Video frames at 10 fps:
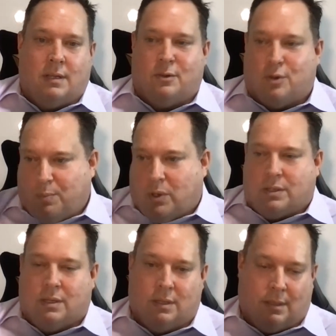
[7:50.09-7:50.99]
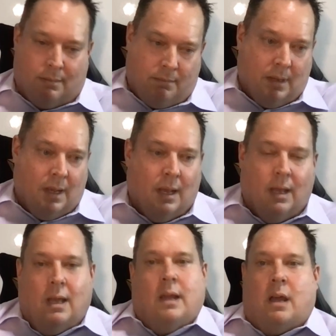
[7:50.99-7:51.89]
the Dropboxes
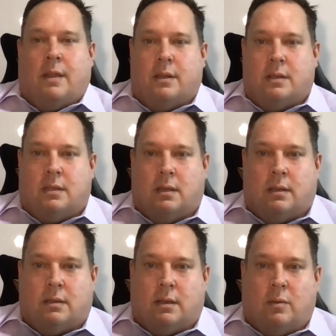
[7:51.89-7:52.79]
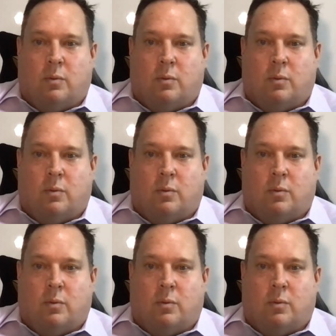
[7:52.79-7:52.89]
and others that